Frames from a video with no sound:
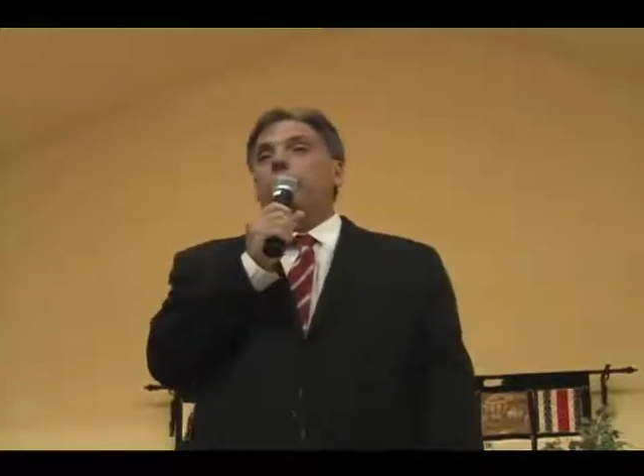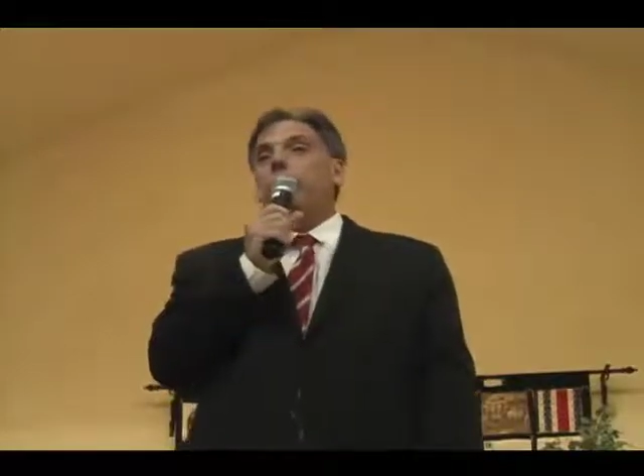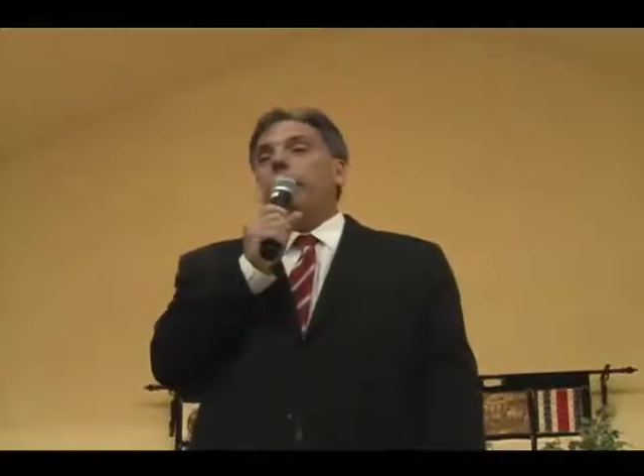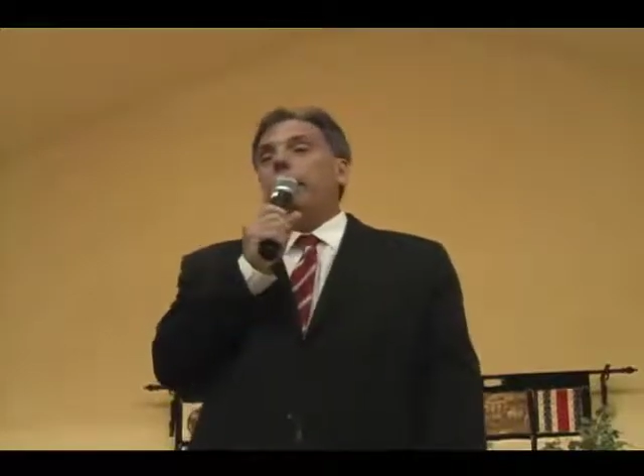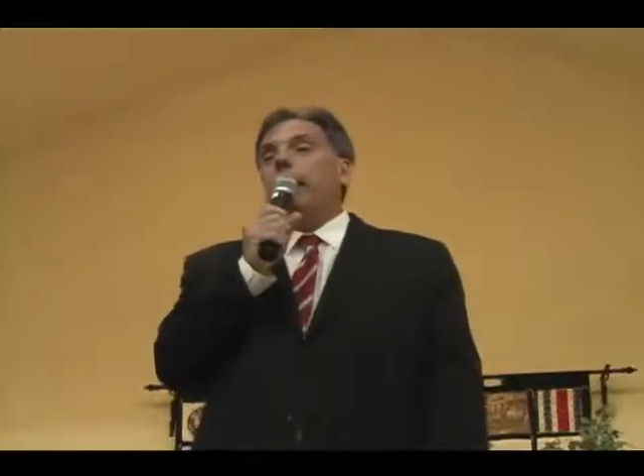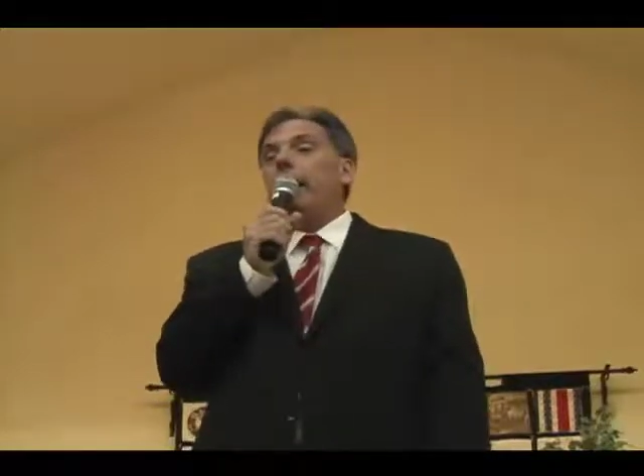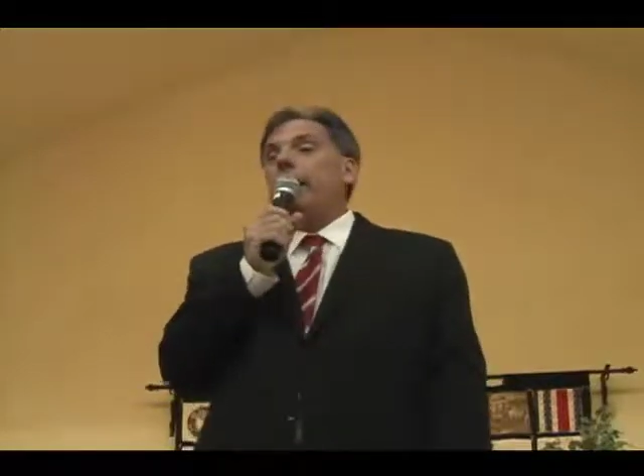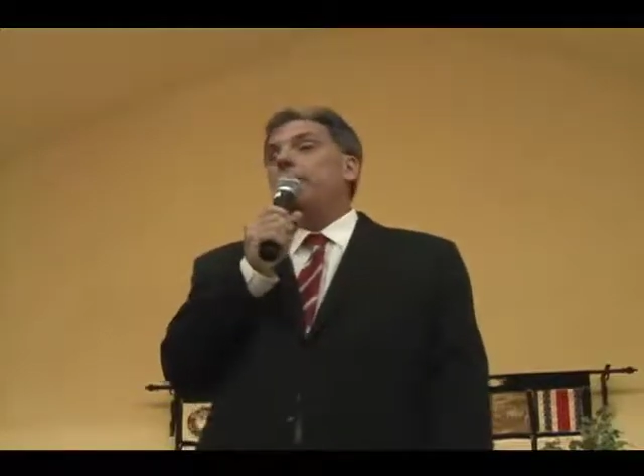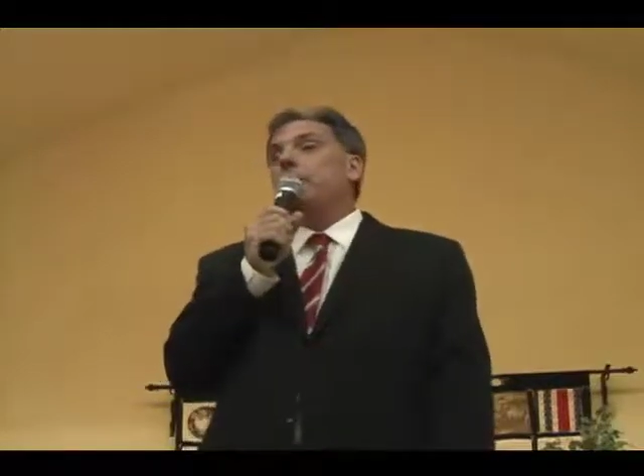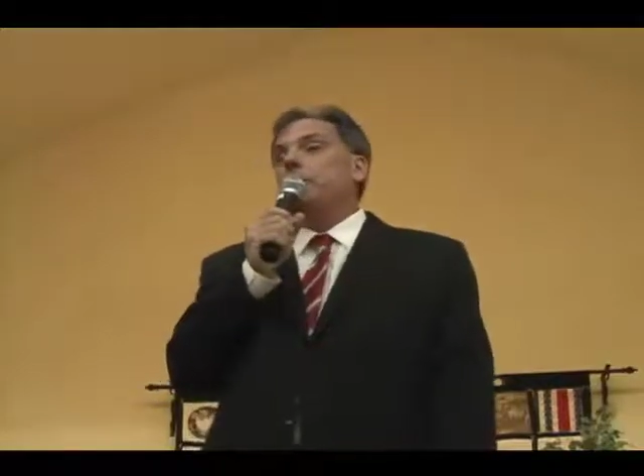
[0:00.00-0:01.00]
committee
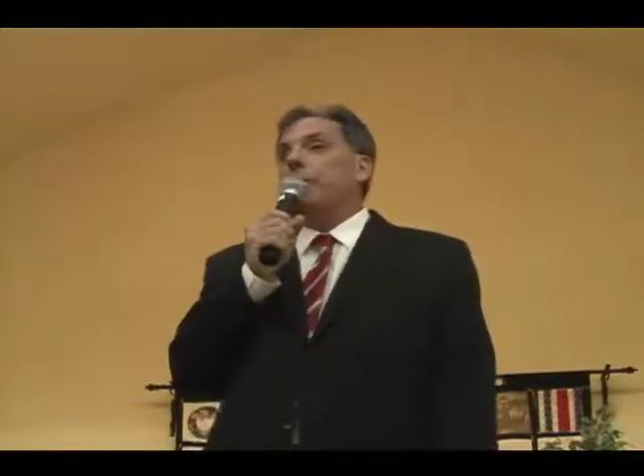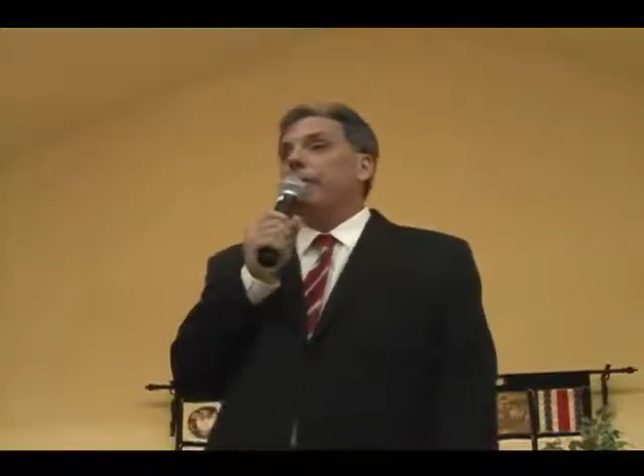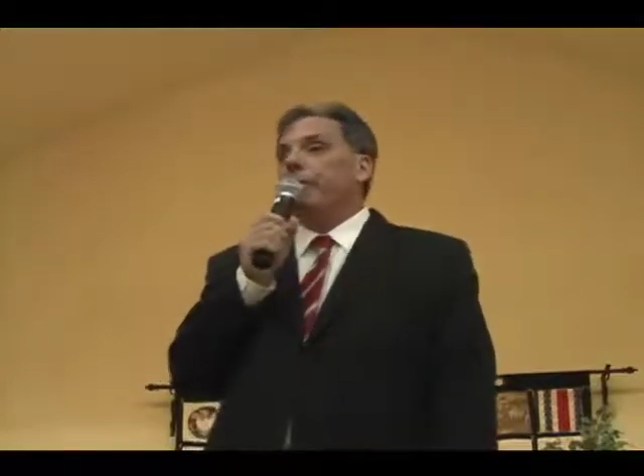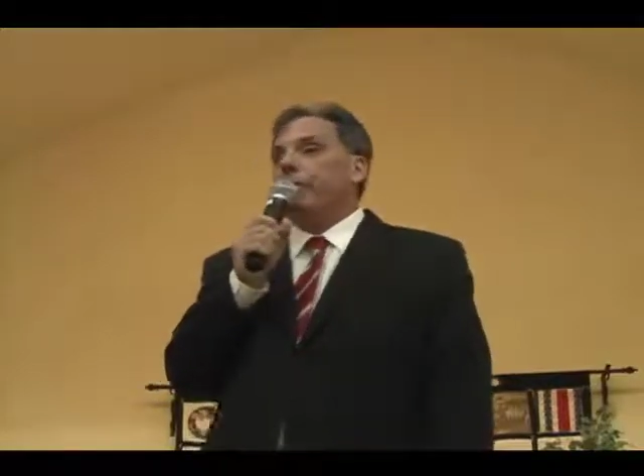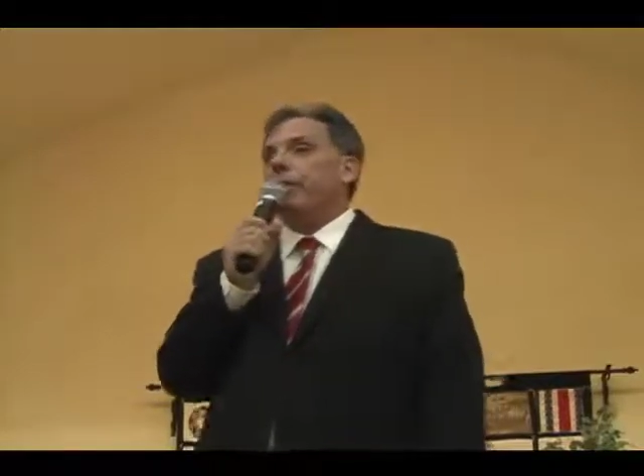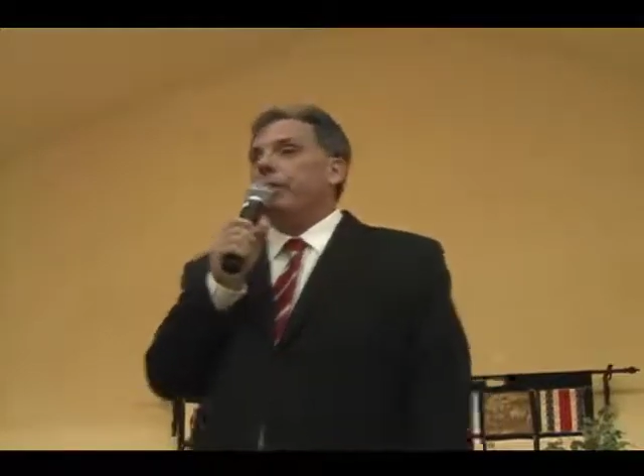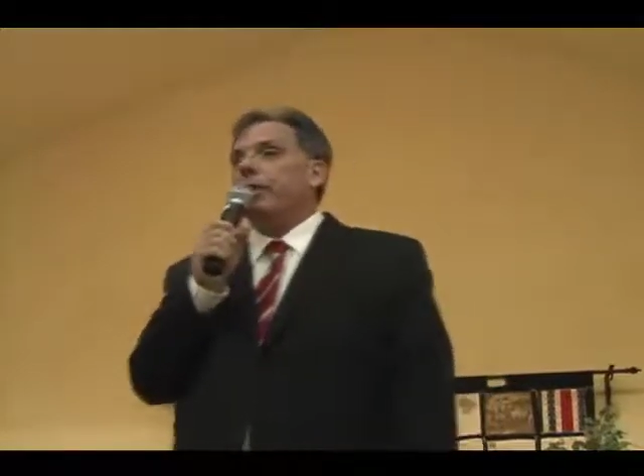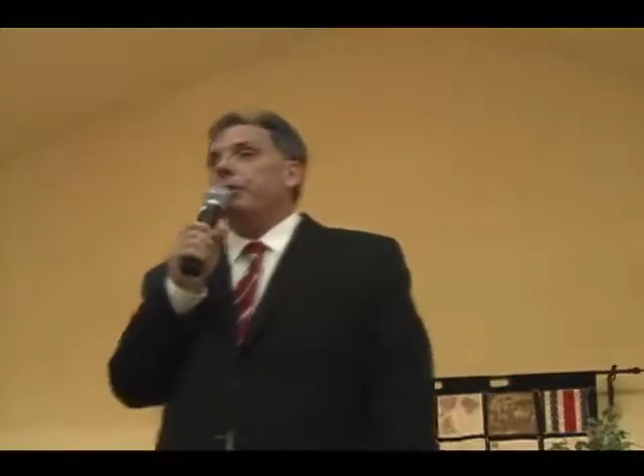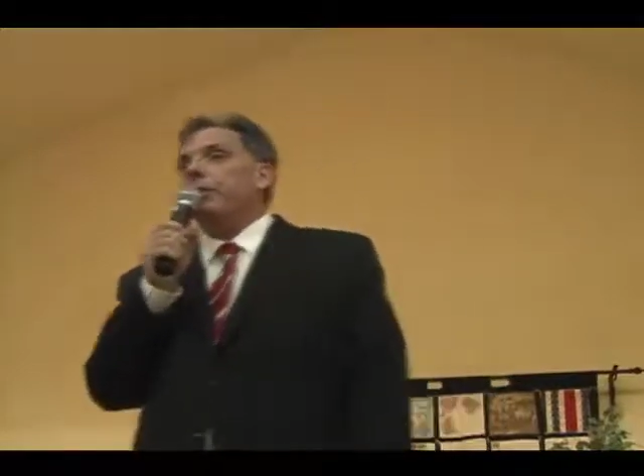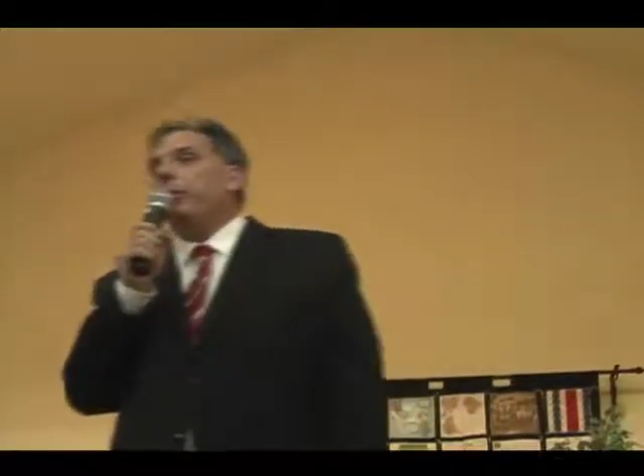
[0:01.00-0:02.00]
and that the Speaker forced
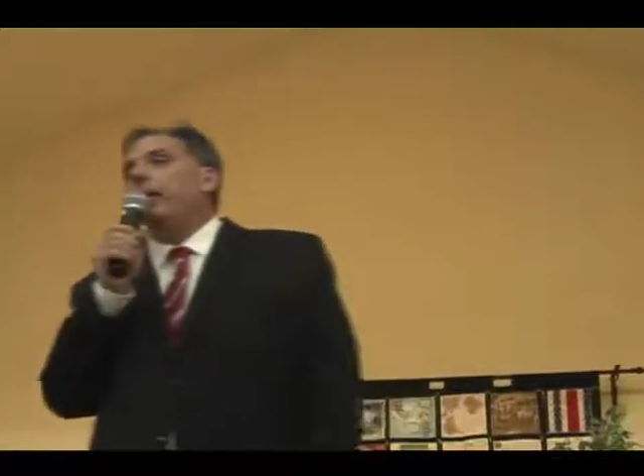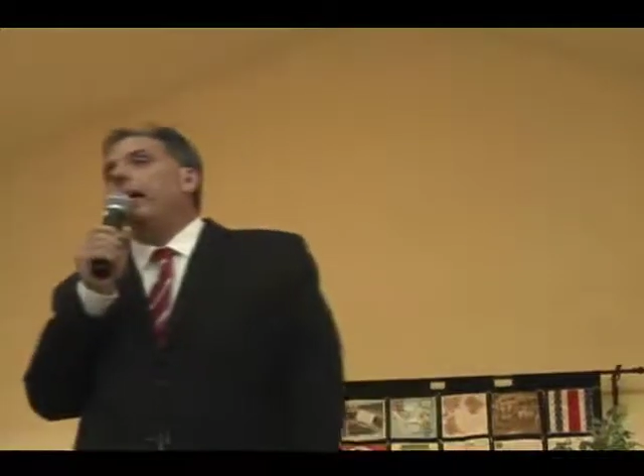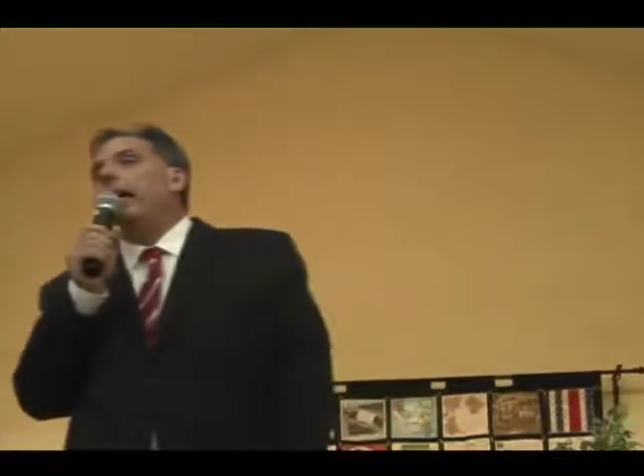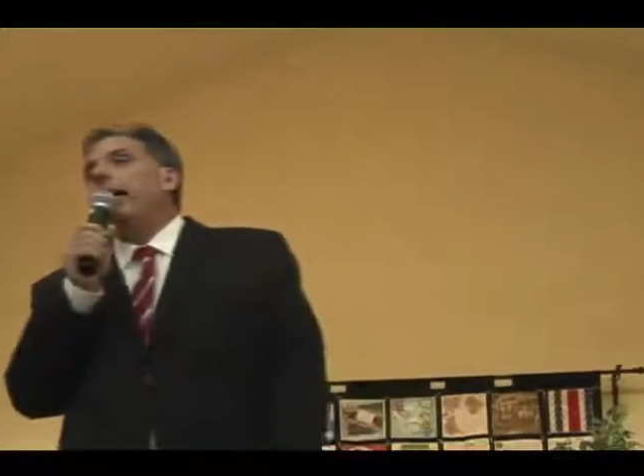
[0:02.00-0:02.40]
you to do it,